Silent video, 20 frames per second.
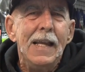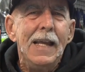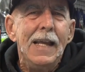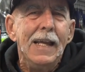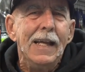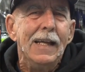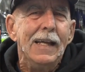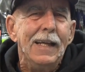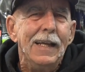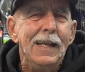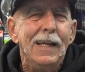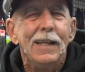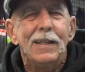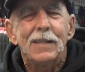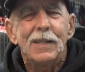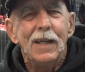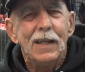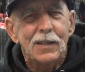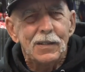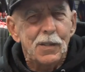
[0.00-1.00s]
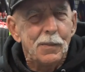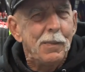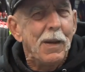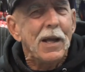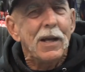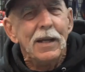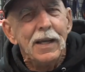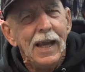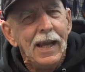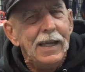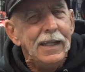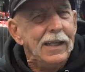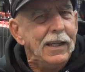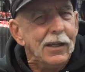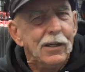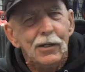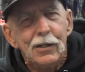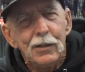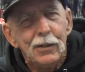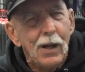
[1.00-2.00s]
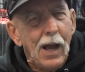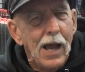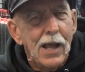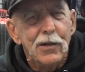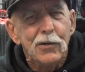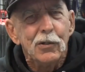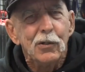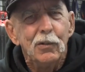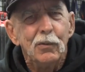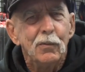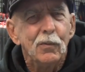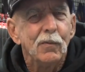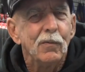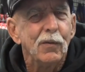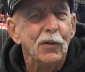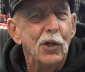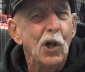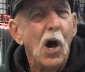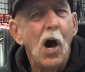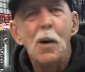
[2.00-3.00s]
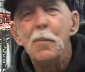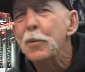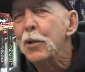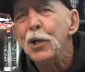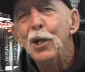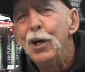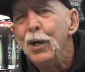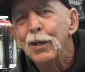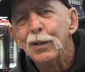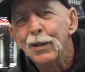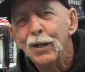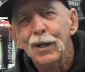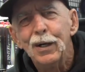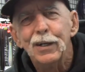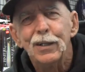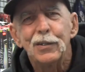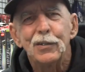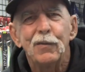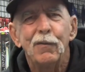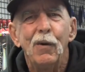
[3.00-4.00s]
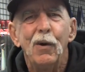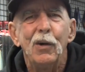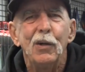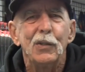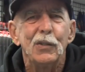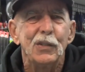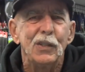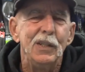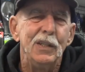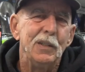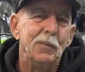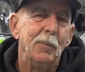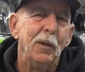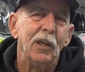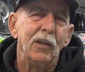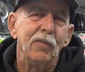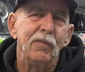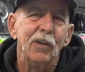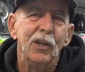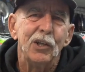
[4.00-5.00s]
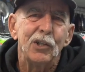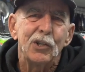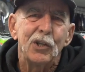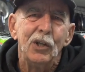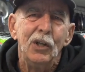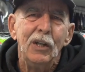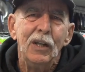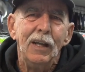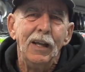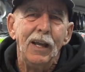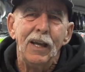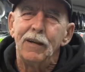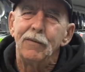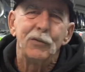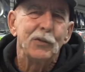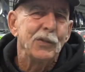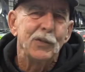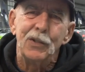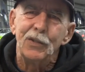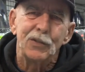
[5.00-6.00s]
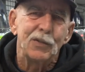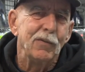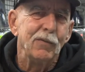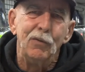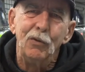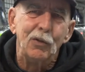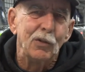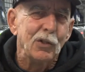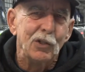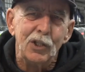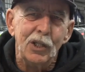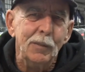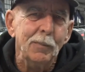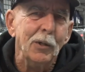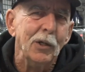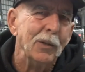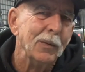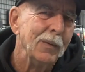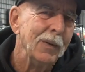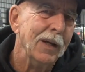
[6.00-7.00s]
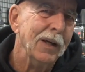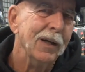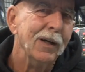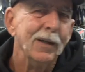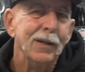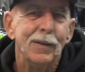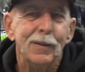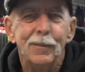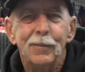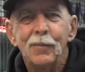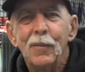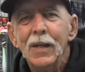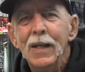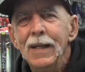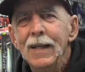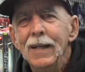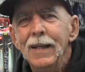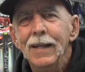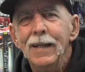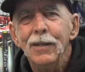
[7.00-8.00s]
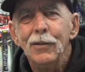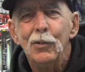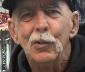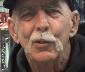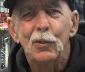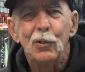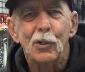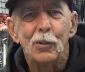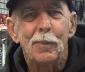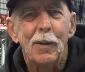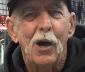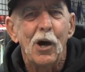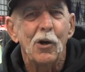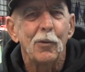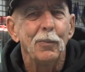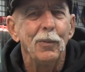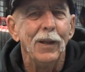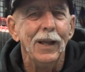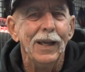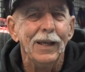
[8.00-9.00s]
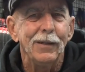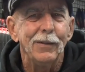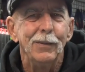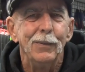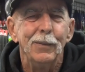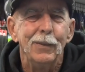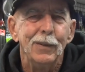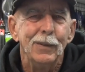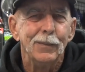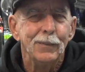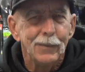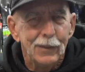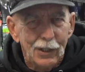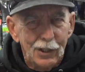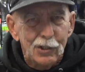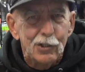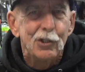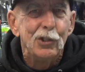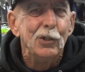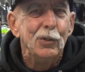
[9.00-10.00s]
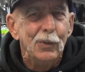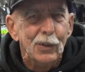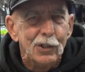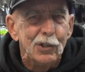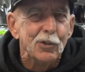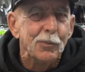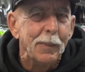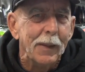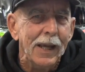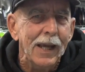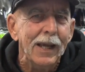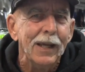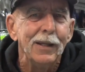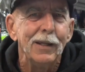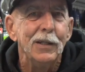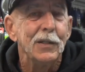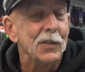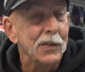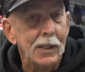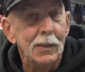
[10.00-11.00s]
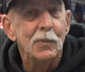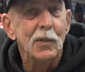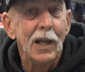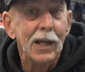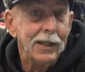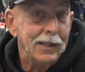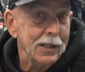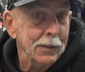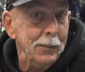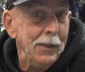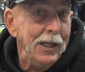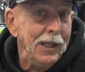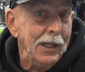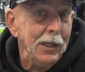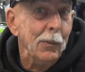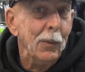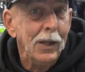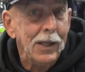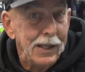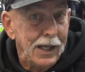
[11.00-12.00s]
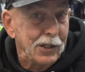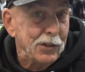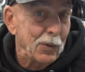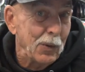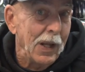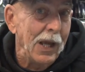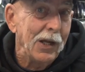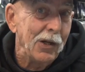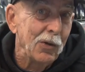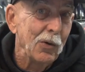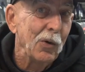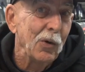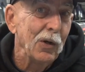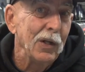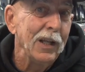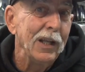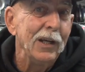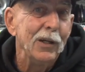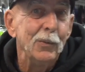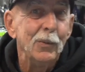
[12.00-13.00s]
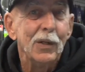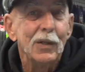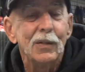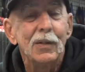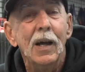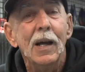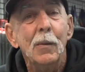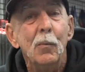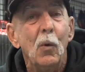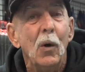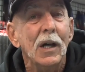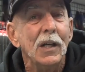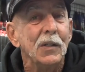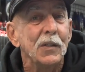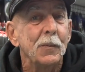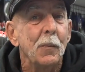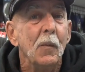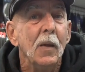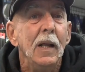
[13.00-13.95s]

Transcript: it's about an 8 year, I don't know, phenomena as far as these big fish, ever since the Fukushima nuclear power plant issue in Japan. It seems like to me anyway, that's what I correlate it with time-wise.